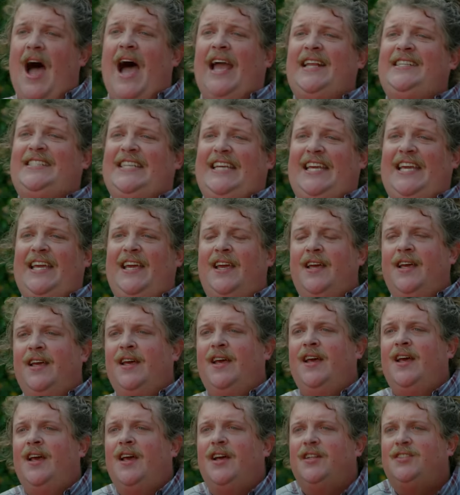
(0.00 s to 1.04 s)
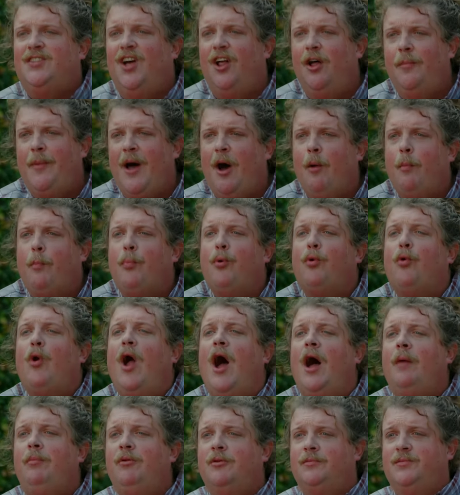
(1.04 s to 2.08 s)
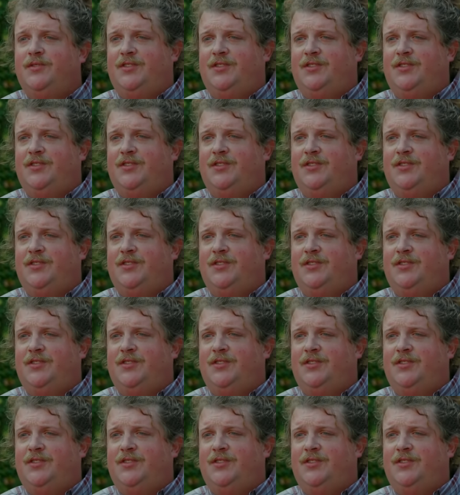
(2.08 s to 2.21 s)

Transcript: IT, it's all about problems problem